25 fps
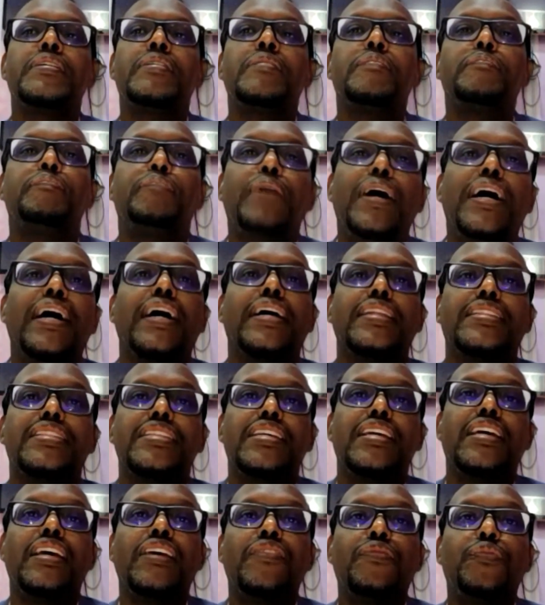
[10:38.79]
But
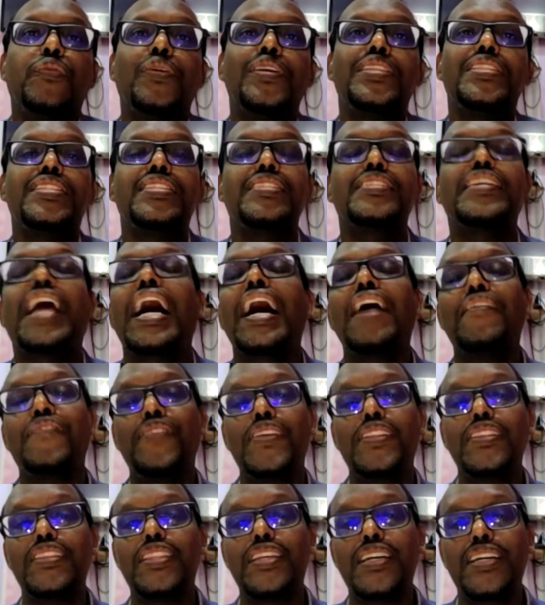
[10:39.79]
if what's
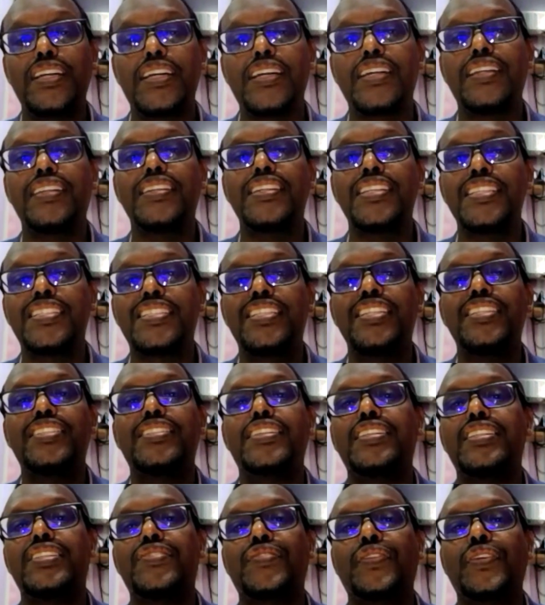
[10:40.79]
driving the
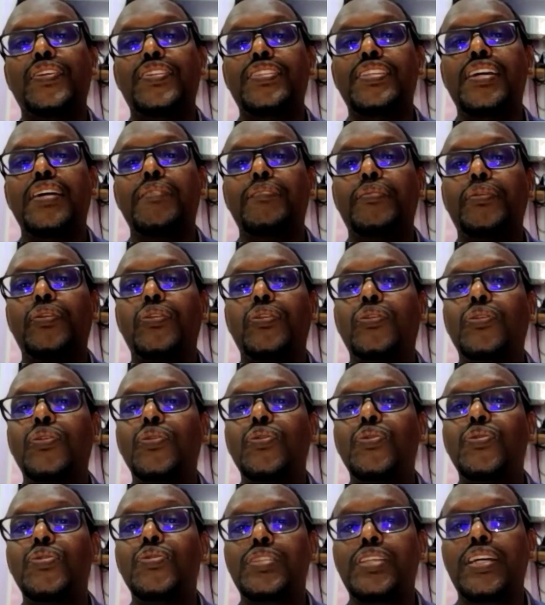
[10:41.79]
decision is, for example,
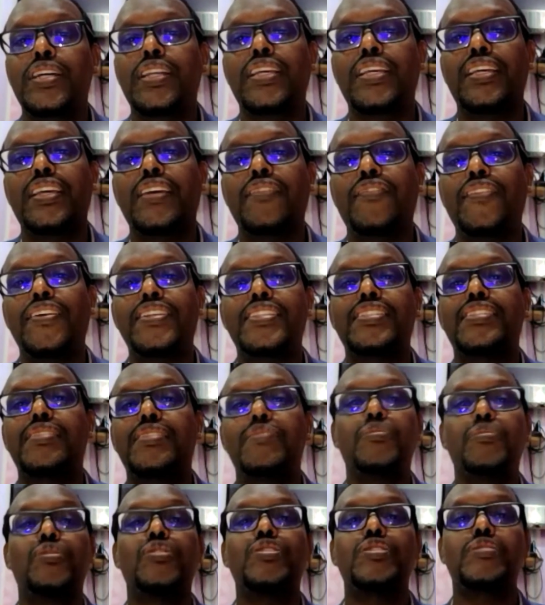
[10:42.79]
who is going to give us the
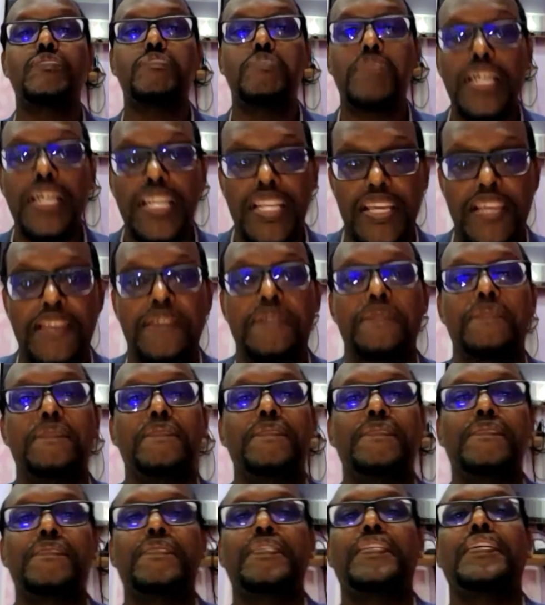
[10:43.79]
most money,
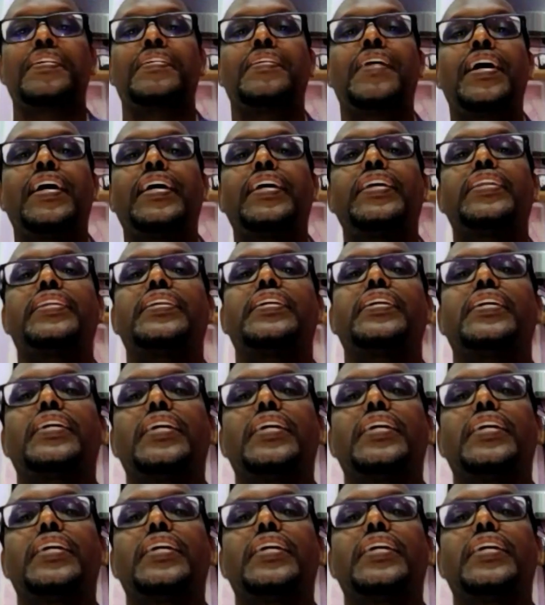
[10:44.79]
right,